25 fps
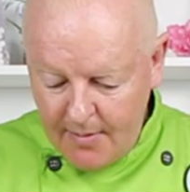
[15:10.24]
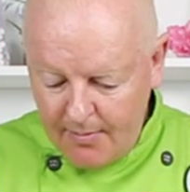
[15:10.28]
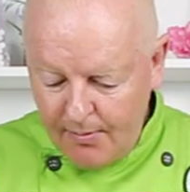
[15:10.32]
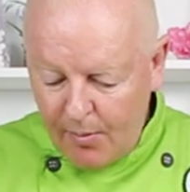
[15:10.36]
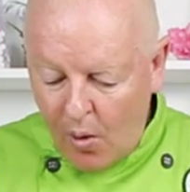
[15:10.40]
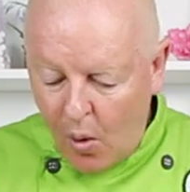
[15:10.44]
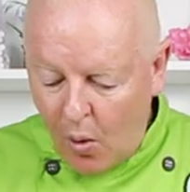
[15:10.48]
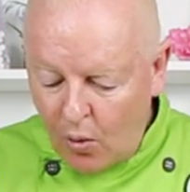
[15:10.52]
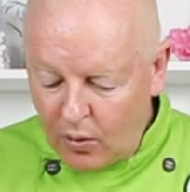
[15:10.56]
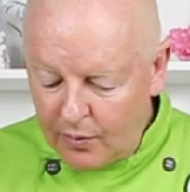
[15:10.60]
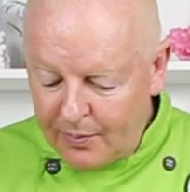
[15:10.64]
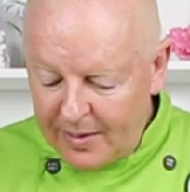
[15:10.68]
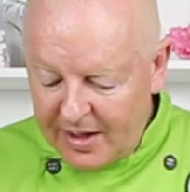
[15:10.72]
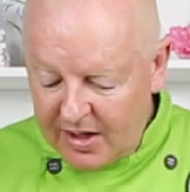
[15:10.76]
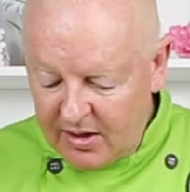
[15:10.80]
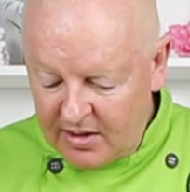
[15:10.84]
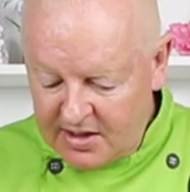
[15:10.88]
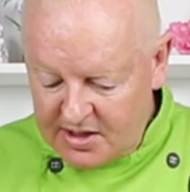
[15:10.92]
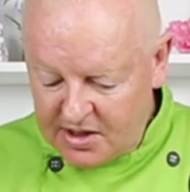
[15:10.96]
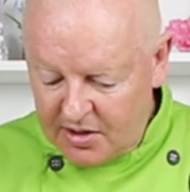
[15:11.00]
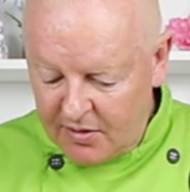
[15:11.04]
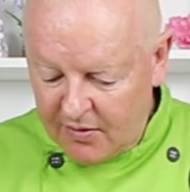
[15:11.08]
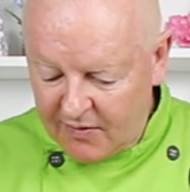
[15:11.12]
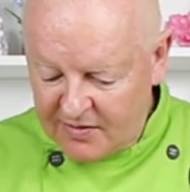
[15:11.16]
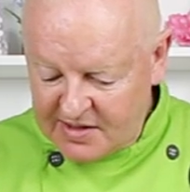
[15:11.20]
mold,
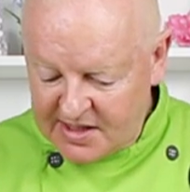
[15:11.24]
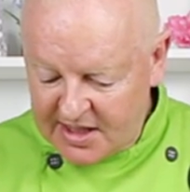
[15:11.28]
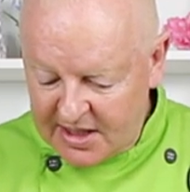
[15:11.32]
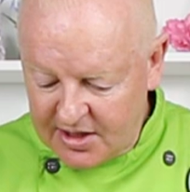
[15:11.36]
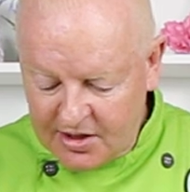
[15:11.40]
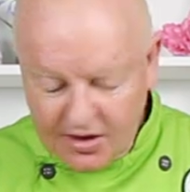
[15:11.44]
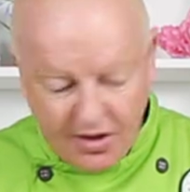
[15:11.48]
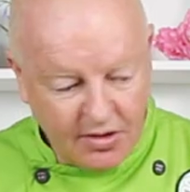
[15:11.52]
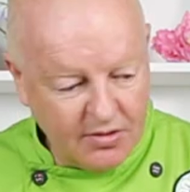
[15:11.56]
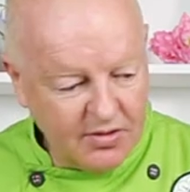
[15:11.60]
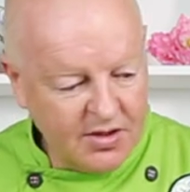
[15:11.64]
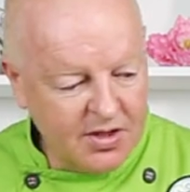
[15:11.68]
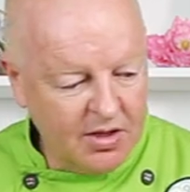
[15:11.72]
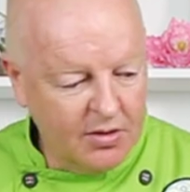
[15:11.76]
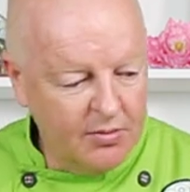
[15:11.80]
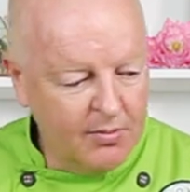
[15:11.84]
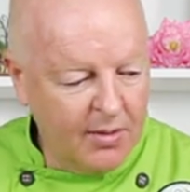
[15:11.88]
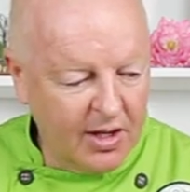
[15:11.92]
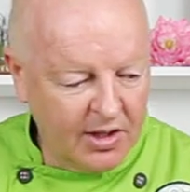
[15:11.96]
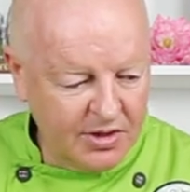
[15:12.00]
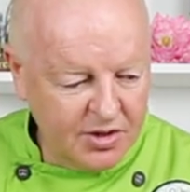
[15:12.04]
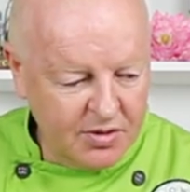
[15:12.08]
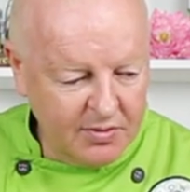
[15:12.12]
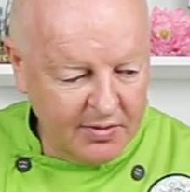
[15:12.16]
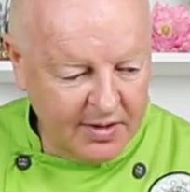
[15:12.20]
because you obviously can do so
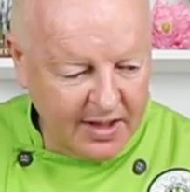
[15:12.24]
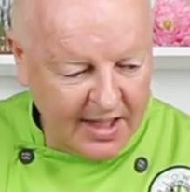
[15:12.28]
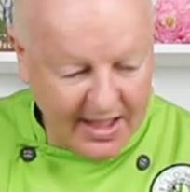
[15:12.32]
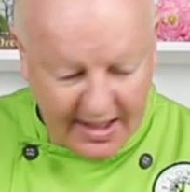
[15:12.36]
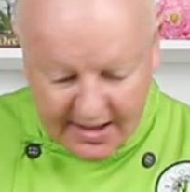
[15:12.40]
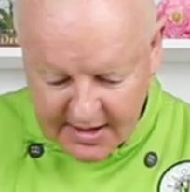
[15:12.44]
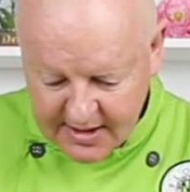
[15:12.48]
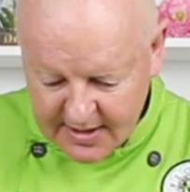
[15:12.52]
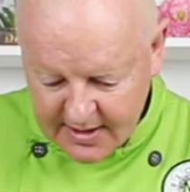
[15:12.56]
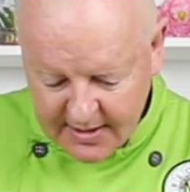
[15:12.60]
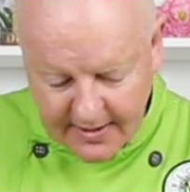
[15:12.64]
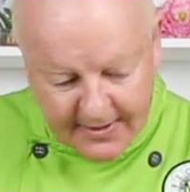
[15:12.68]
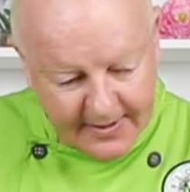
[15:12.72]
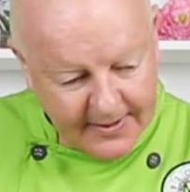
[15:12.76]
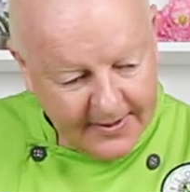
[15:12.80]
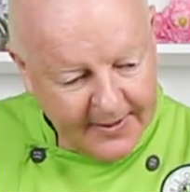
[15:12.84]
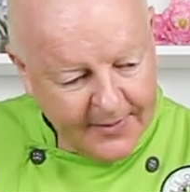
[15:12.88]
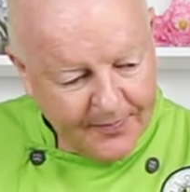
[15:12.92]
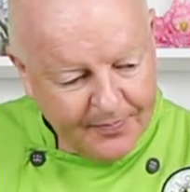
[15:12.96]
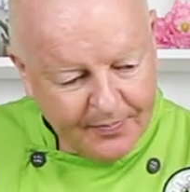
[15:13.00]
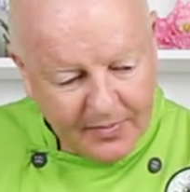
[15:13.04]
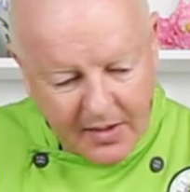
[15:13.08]
much with this.